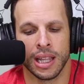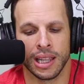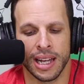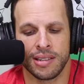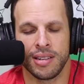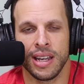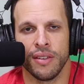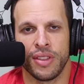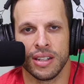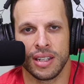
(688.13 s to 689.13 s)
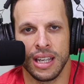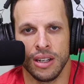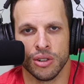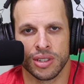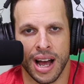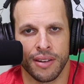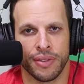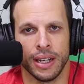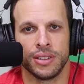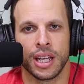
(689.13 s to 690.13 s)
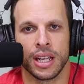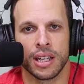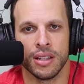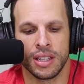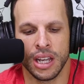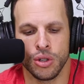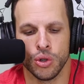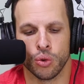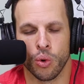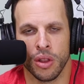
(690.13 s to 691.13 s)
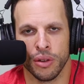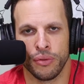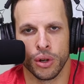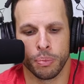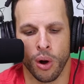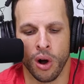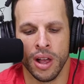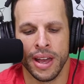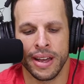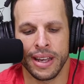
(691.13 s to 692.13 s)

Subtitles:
Let's see if this Eagles offense can continue to run the football